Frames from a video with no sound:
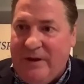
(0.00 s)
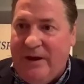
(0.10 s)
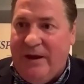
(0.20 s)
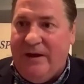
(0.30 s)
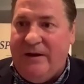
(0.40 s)

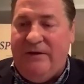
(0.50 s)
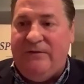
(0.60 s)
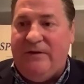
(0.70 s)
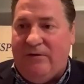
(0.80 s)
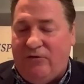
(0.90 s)
And he,
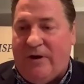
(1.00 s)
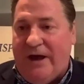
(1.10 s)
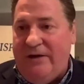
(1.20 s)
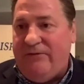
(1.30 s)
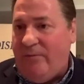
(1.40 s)
they're
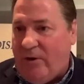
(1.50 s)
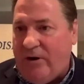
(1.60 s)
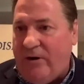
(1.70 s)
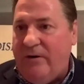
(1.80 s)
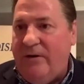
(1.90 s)
tried for
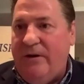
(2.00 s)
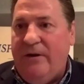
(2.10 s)
murder.